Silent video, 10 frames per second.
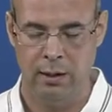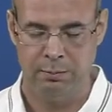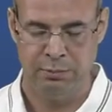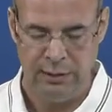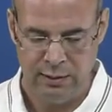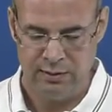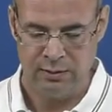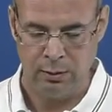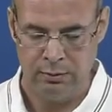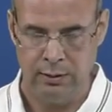
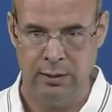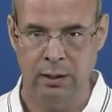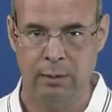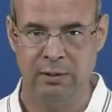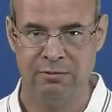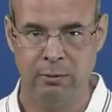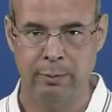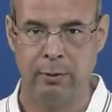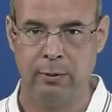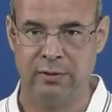Prehistorically, before
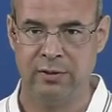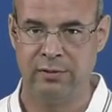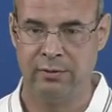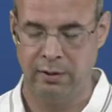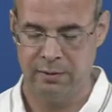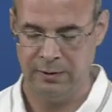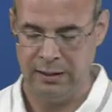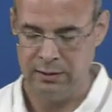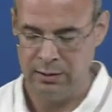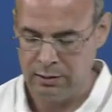Plautus, the
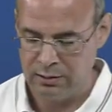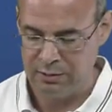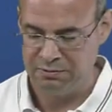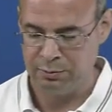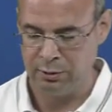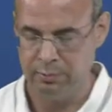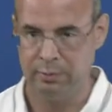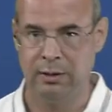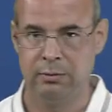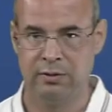indicative
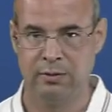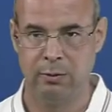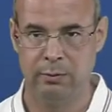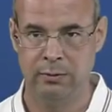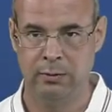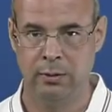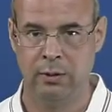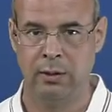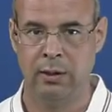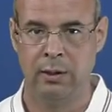probably was normal,
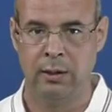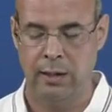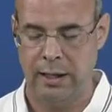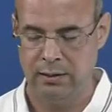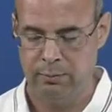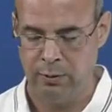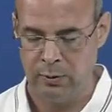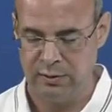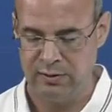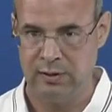and in
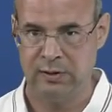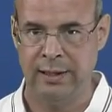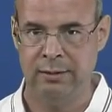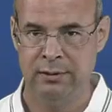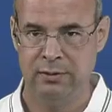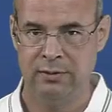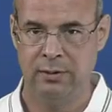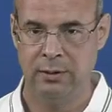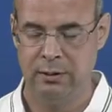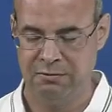Plautus and Terence,
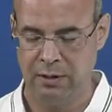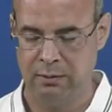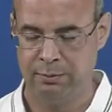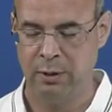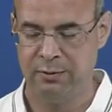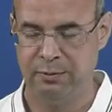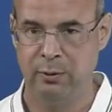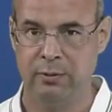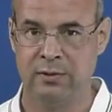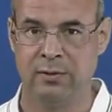you can find both
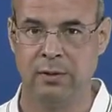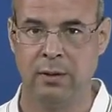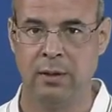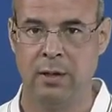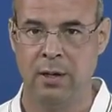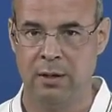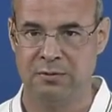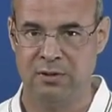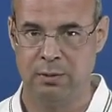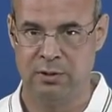moods. The
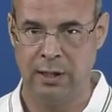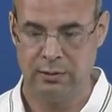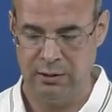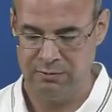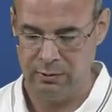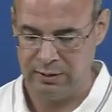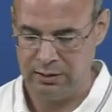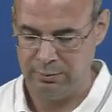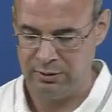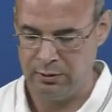subjunctive already
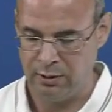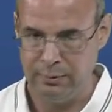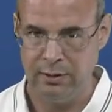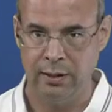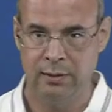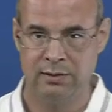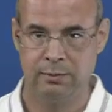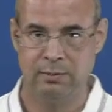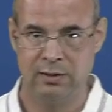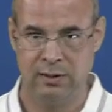predominates
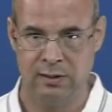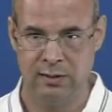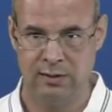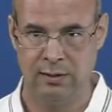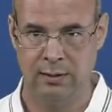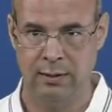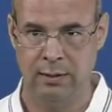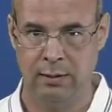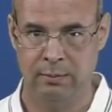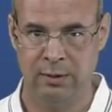statistically,
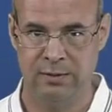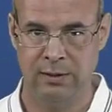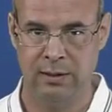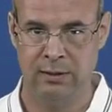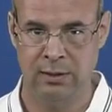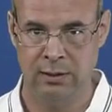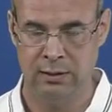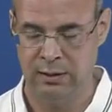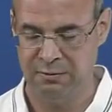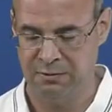but the
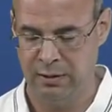indicative